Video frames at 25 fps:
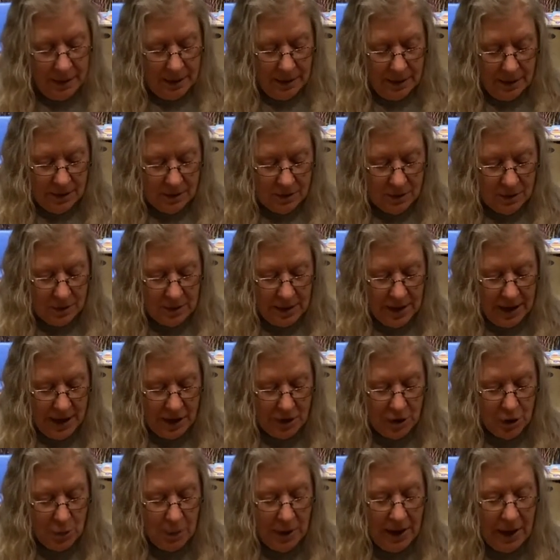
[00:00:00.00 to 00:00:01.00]
So now
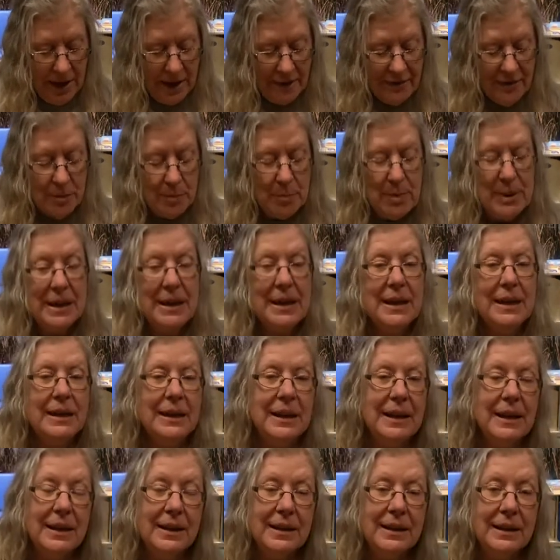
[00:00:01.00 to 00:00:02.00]
you have the
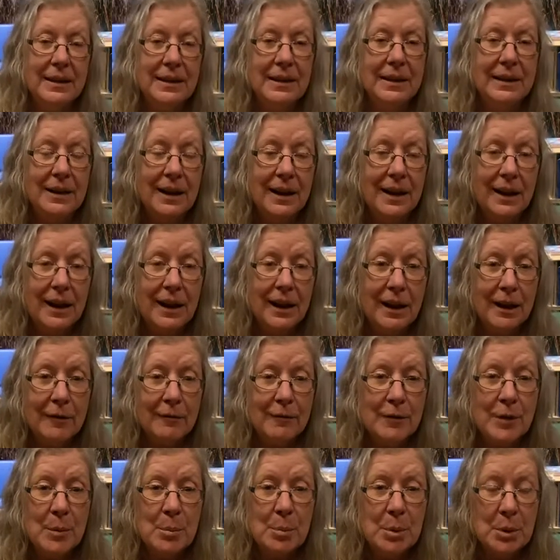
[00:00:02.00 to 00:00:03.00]
beginning
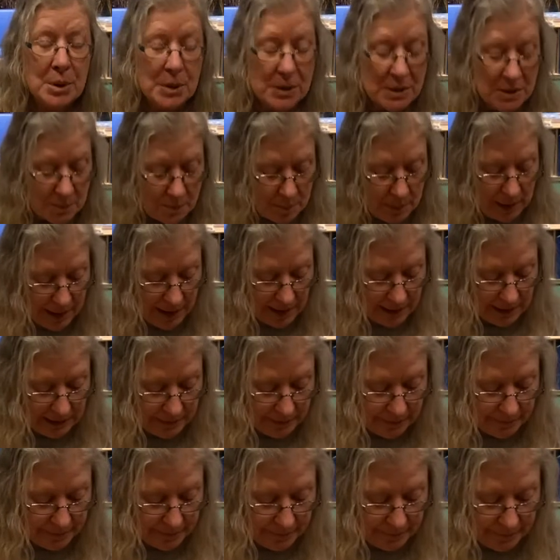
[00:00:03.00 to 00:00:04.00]
of the bird's
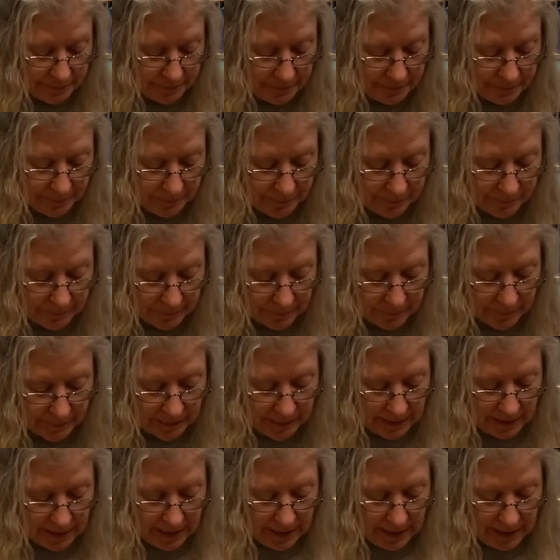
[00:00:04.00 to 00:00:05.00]
body.
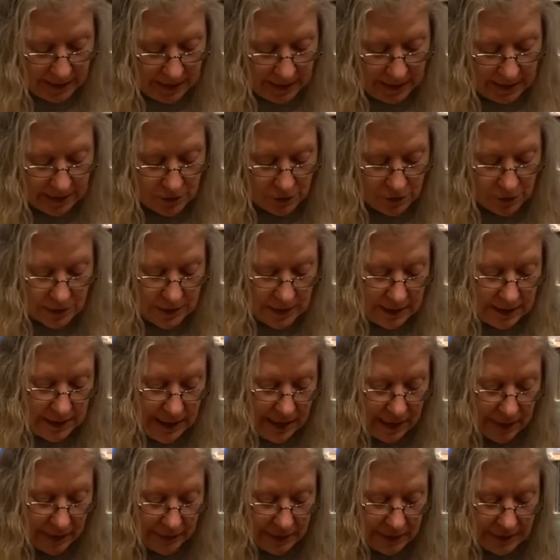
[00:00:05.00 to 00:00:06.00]
And you see
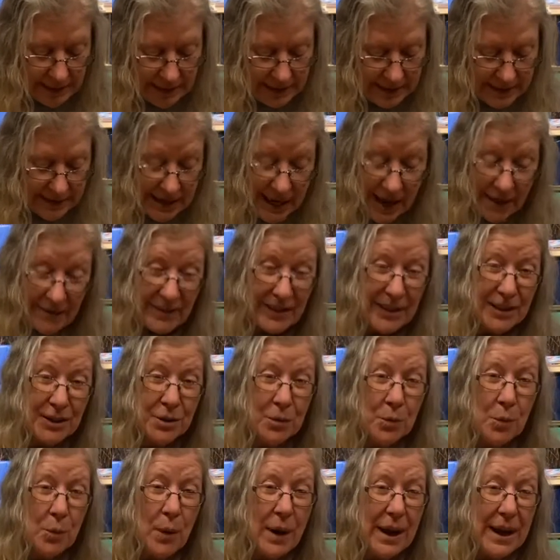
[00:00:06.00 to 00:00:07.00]
how it needs to have a
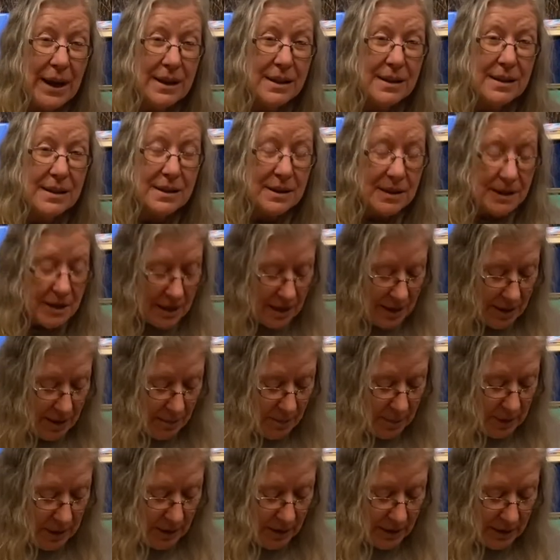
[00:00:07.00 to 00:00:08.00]
little weight
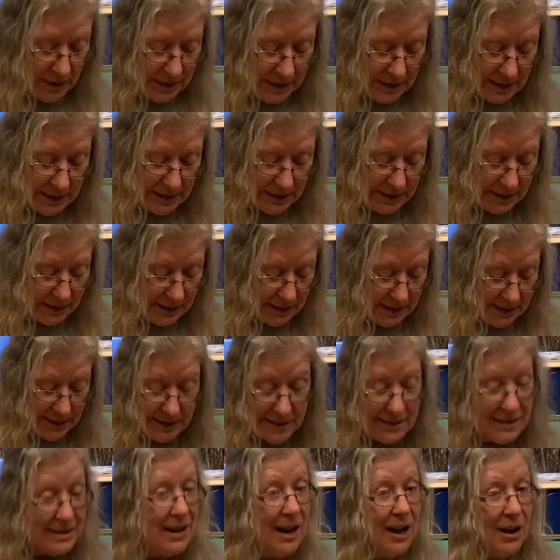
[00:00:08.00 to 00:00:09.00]
because this
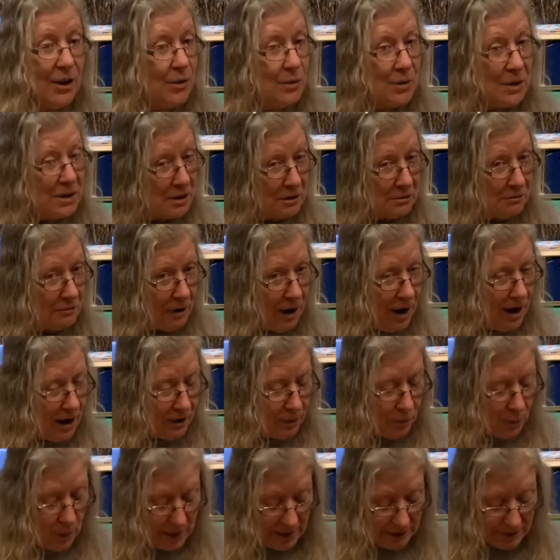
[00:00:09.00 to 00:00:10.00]
is not going to
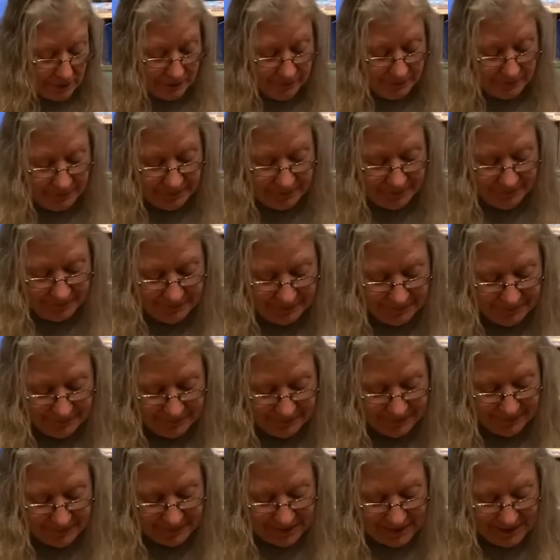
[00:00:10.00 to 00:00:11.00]
rock well.
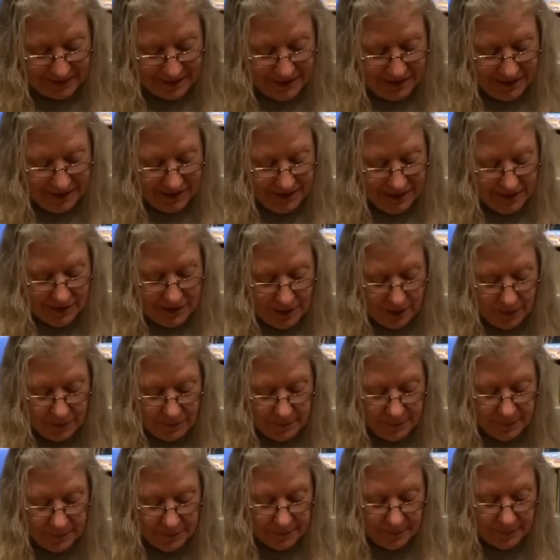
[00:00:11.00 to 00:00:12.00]
So
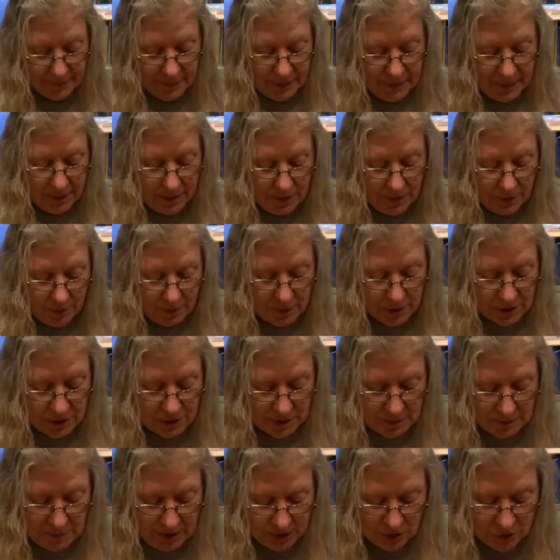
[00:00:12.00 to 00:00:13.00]
we
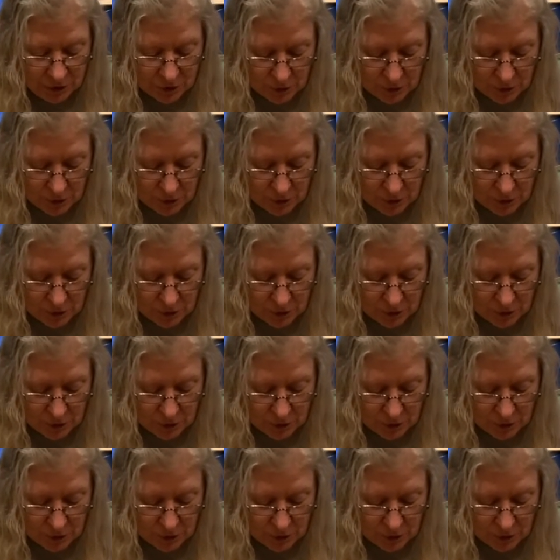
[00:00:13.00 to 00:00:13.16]
just make sure